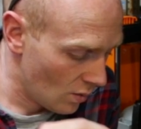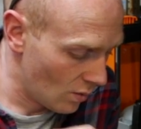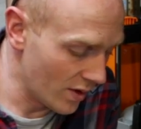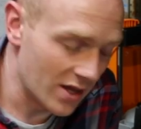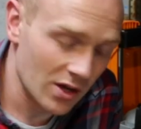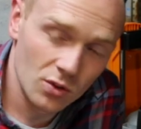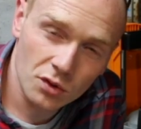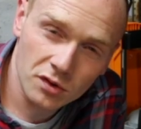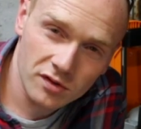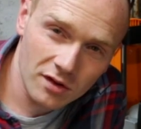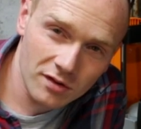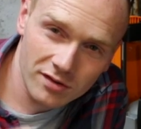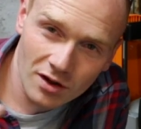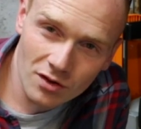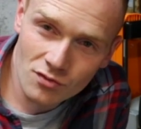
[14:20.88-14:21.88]
We can also
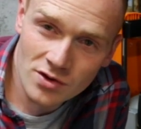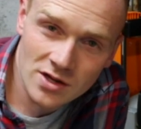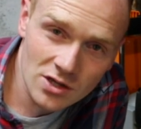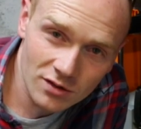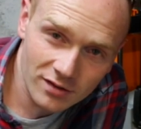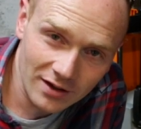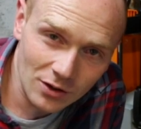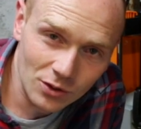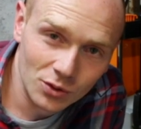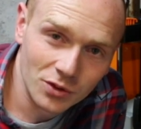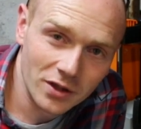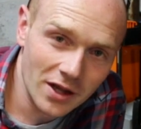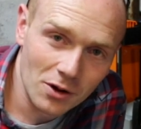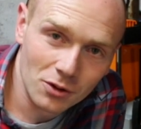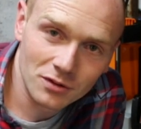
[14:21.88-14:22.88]
start reusing all
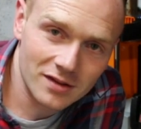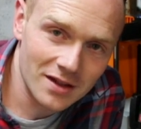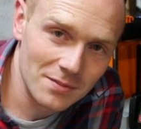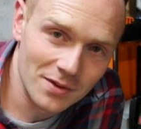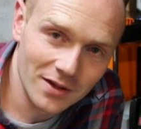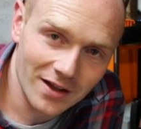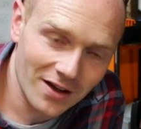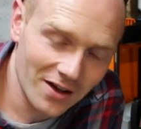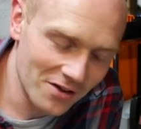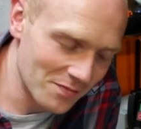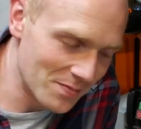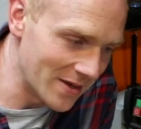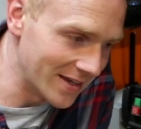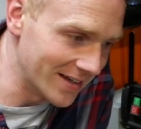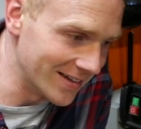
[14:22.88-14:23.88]
the old timber that
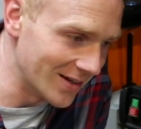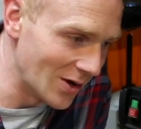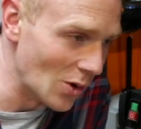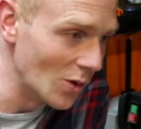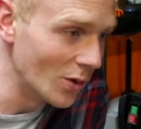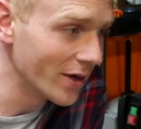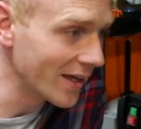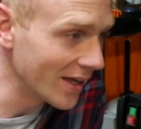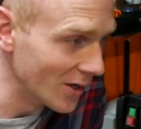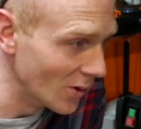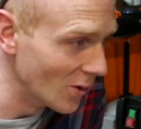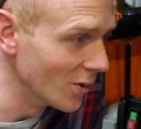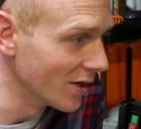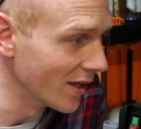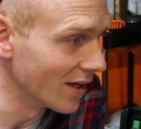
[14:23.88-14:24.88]
I've been hoarding and
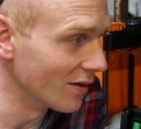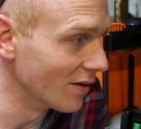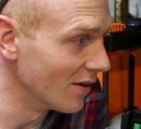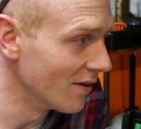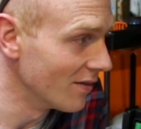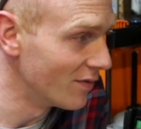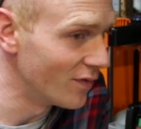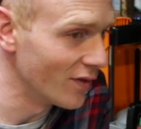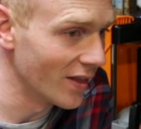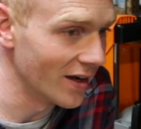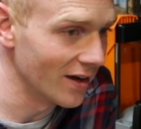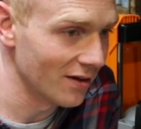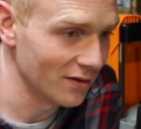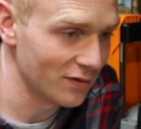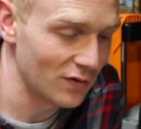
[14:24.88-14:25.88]
hoarding for the
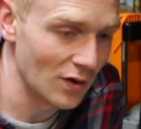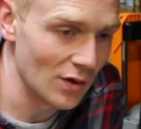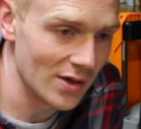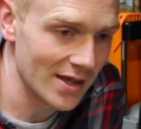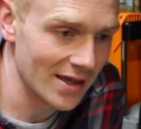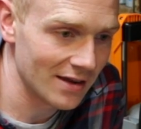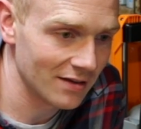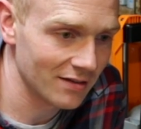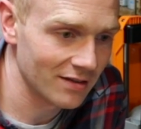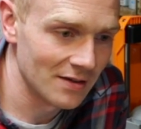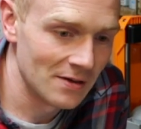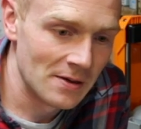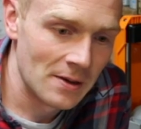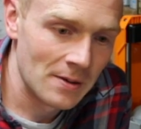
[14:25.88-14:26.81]
last few years,